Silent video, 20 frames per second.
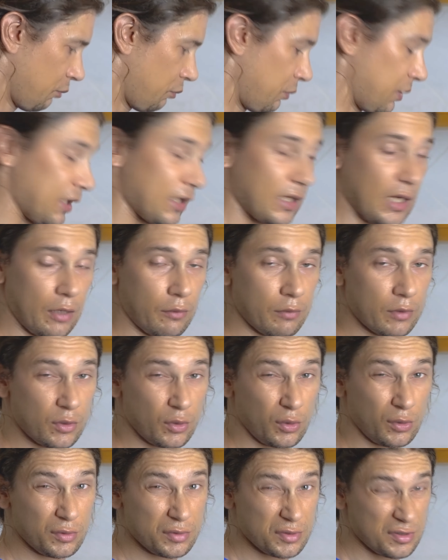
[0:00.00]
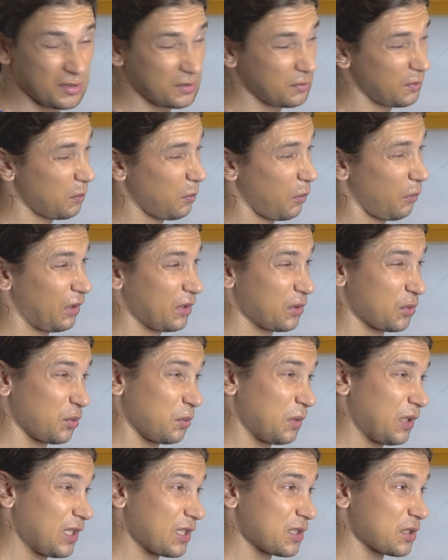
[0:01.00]
bake our dough, so it's maybe 1-2
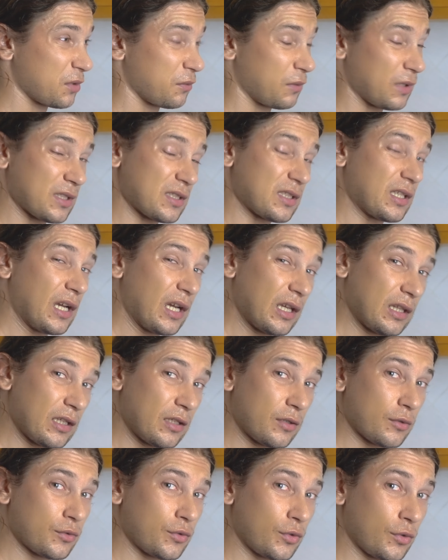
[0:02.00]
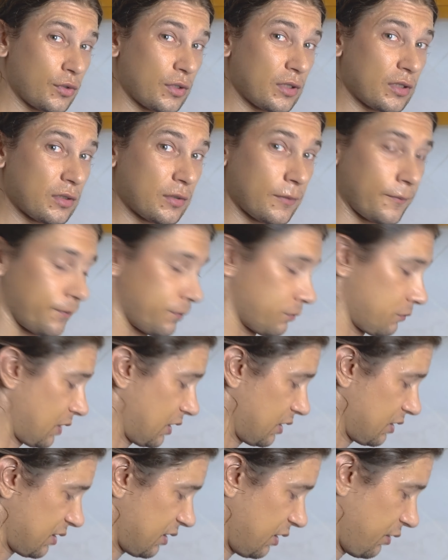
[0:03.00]
minutes on one side, and you turn it, but
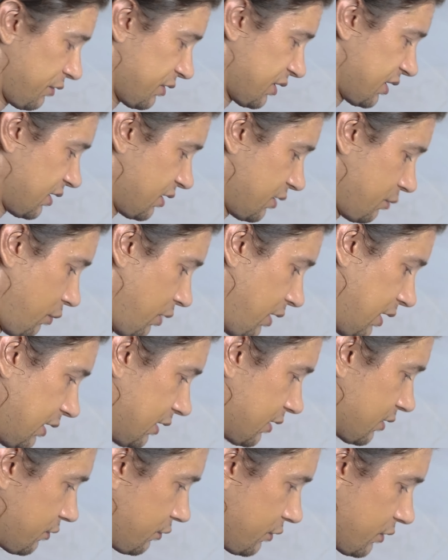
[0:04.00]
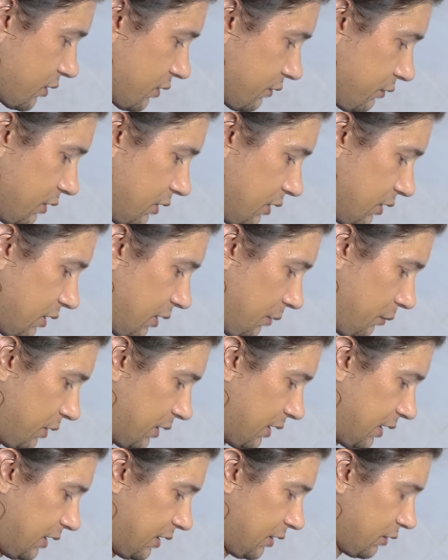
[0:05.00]
everything breaks, was really
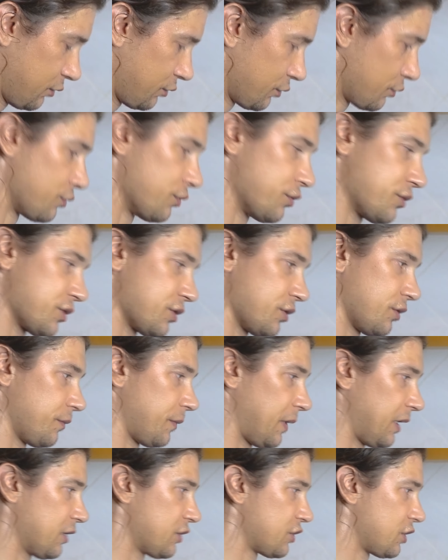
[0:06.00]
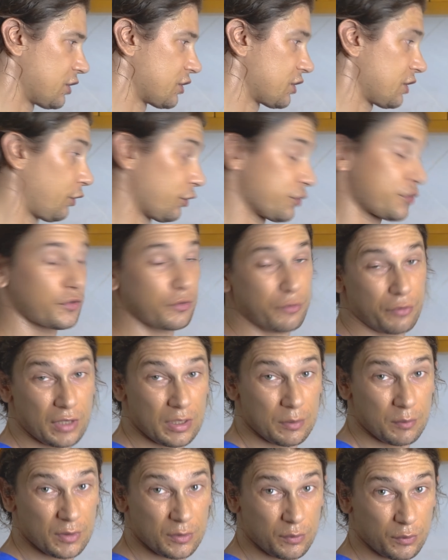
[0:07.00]
complicated to cook, so I changed. Also
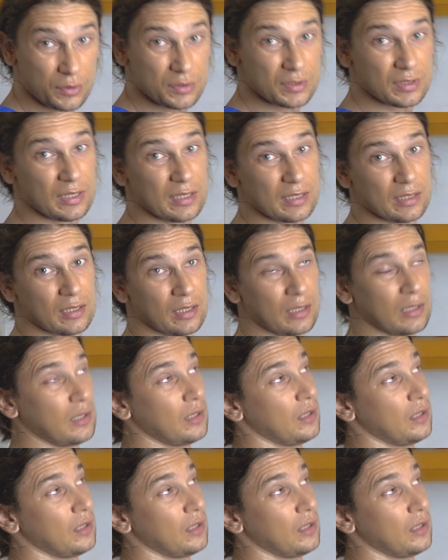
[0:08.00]
cream, it was like